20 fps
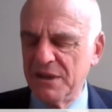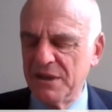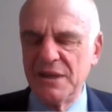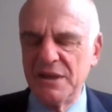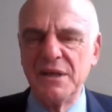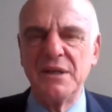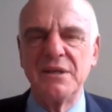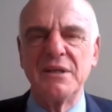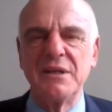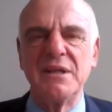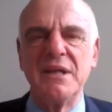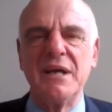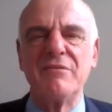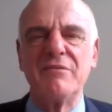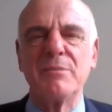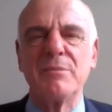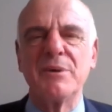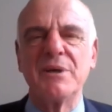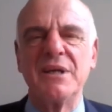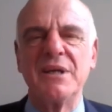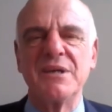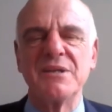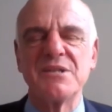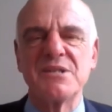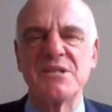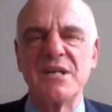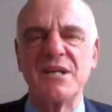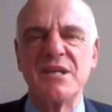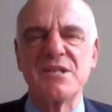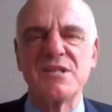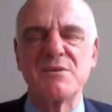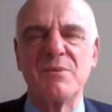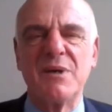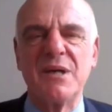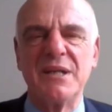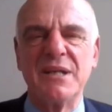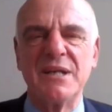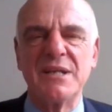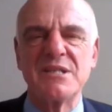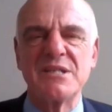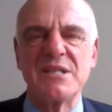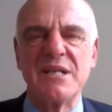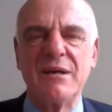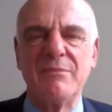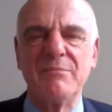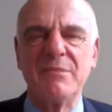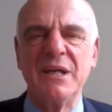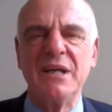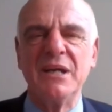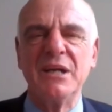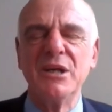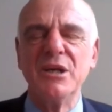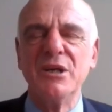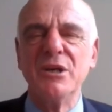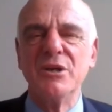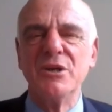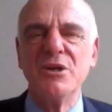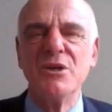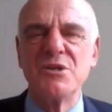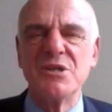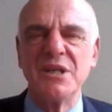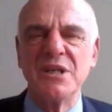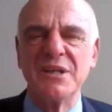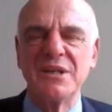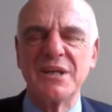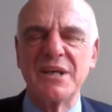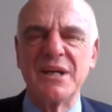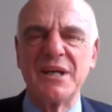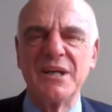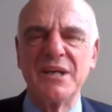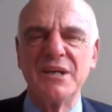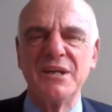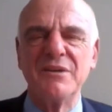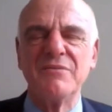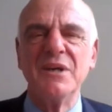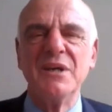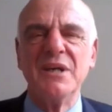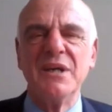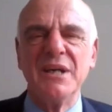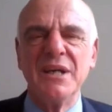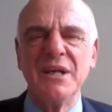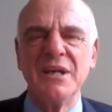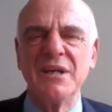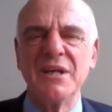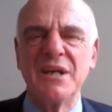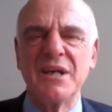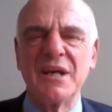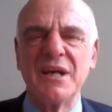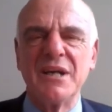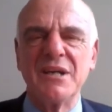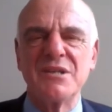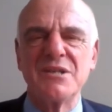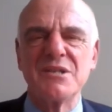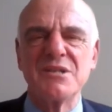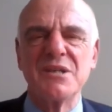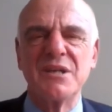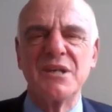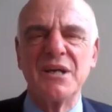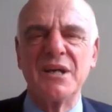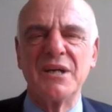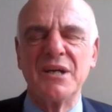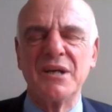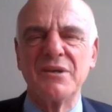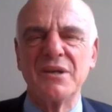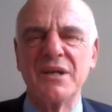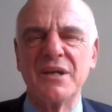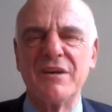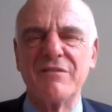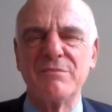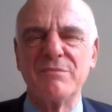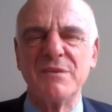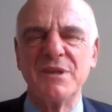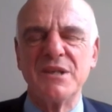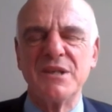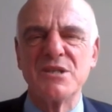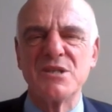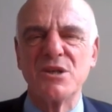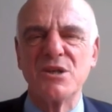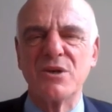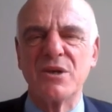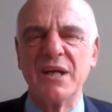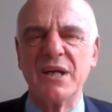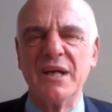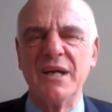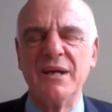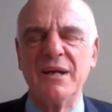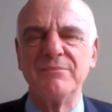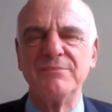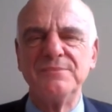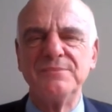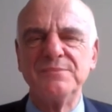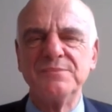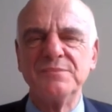that everybody understands why that is happening, using the kind of indicators that I know the government is looking at.